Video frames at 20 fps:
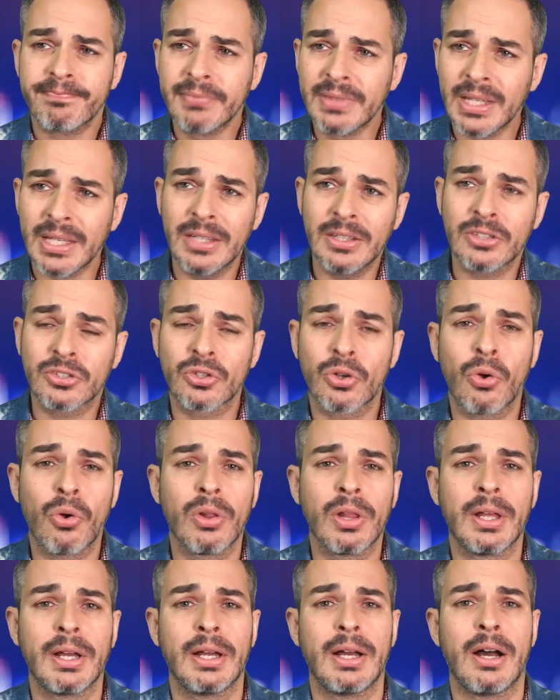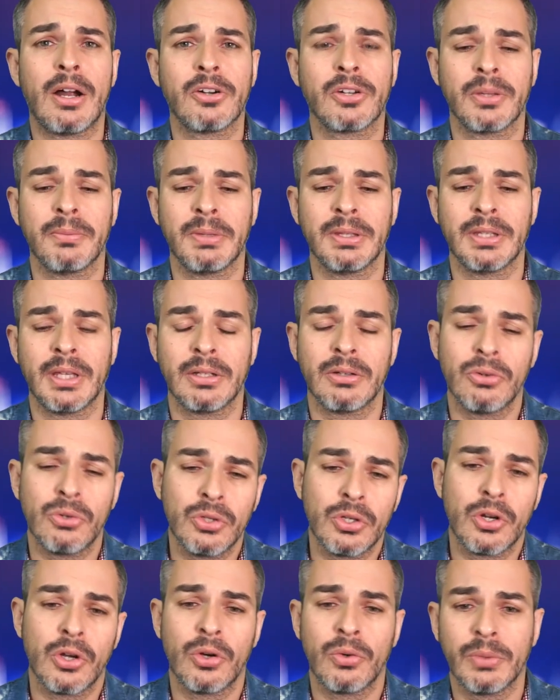And this whole uh, argument that, oh, you
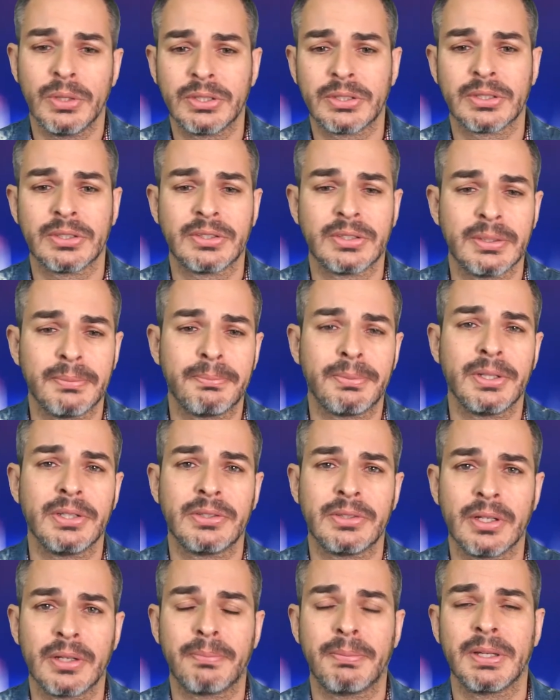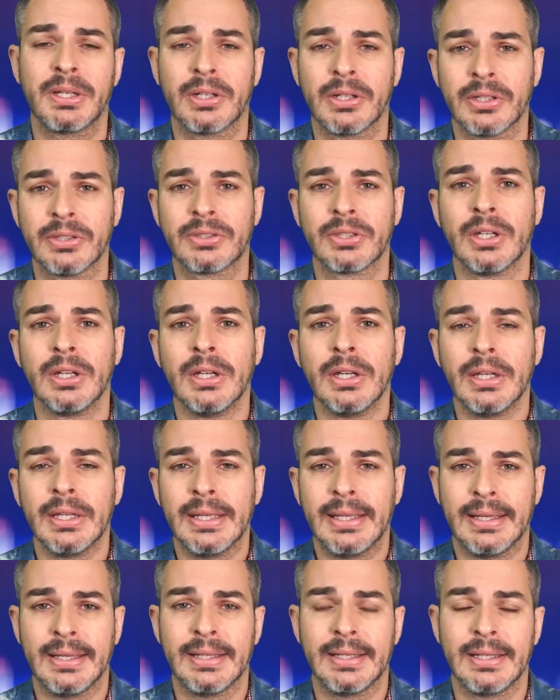know, it's a simplistic because
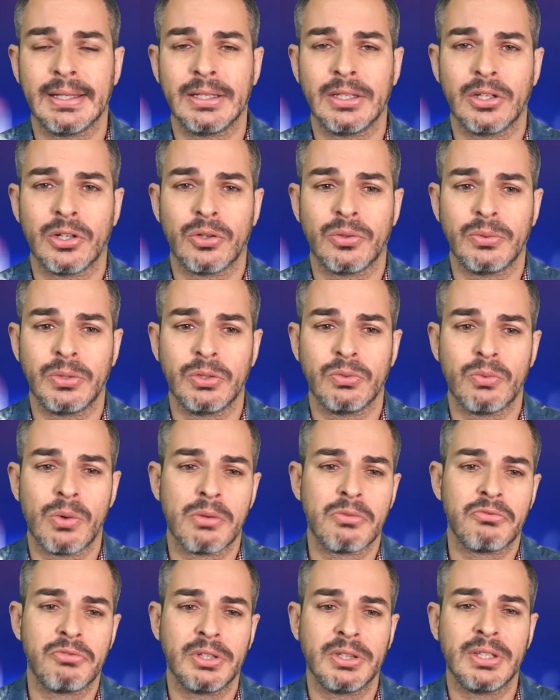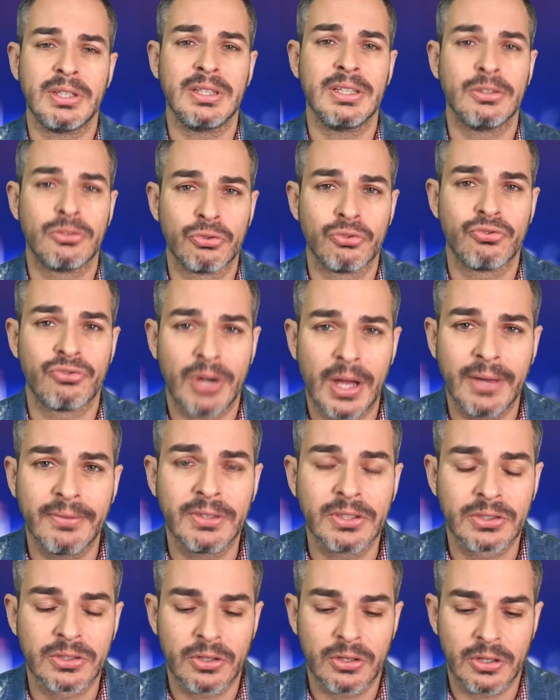you know, you won't really need to drive
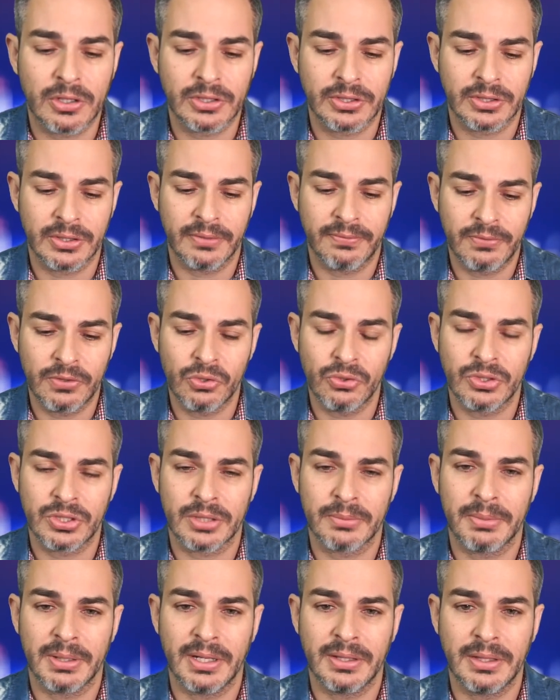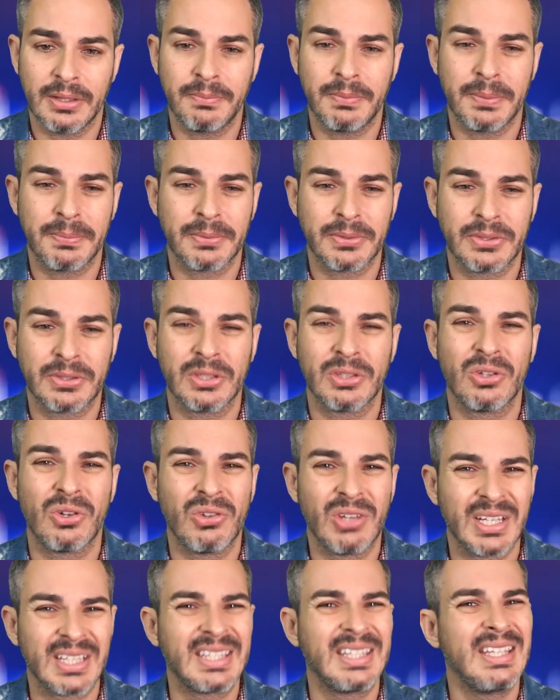these cars in the future. But I think people still go
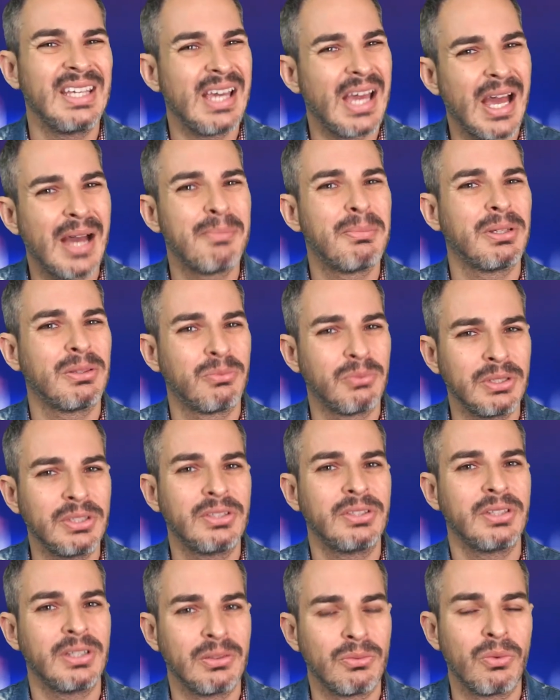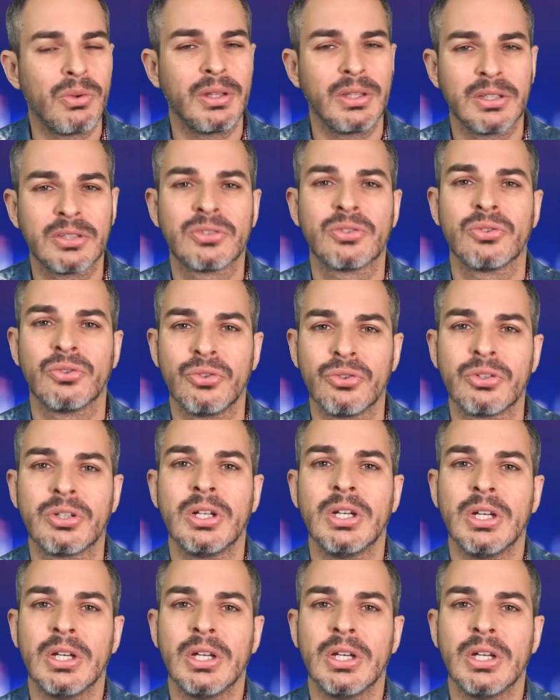like, yeah, but we still want this to look